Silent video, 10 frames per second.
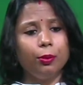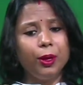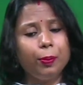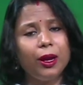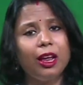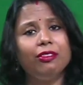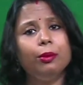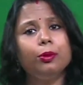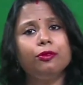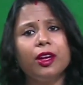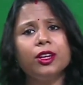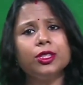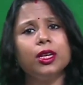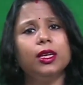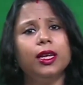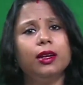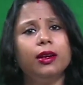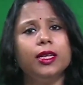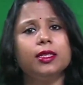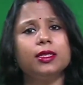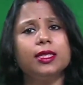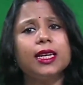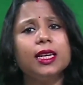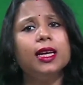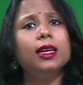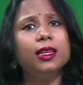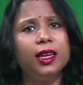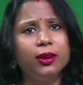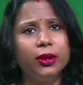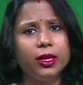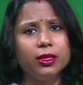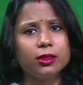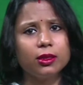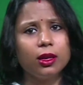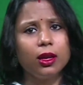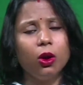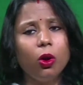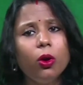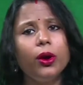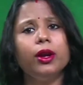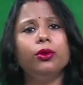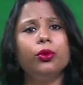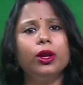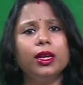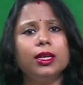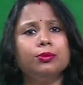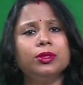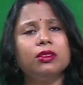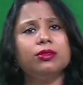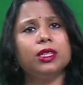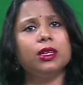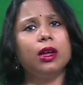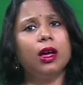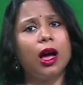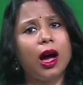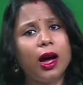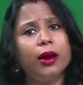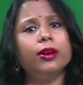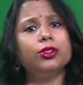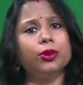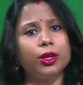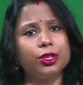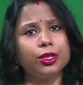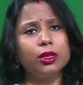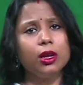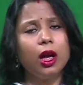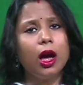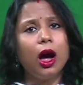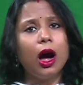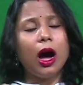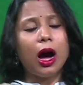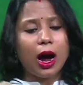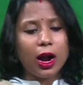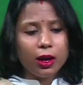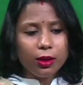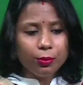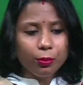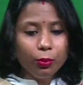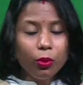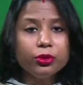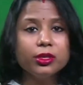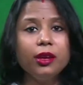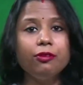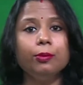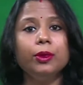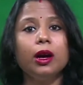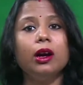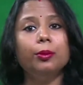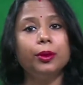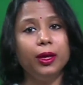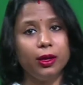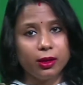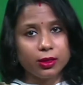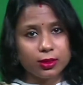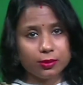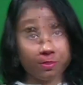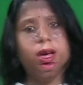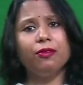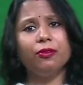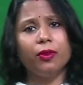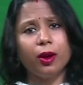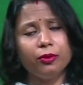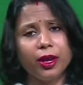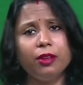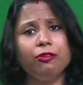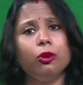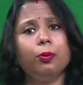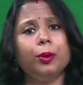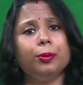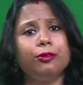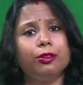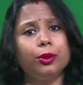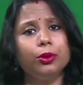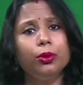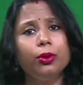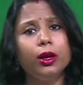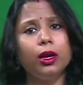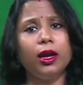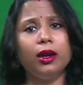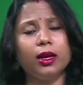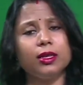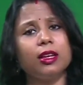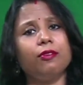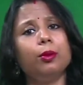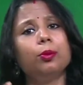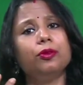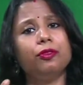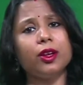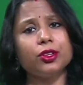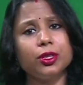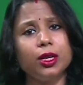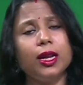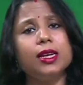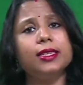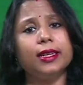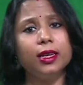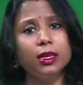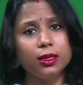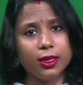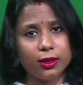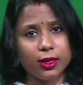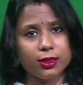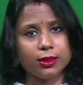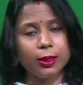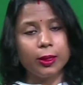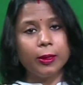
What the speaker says: people having professional degrees, technical degrees, or enrolling themselves in higher education are mostly from the urban areas. So we have very few people from the rural areas having professional and technical degrees.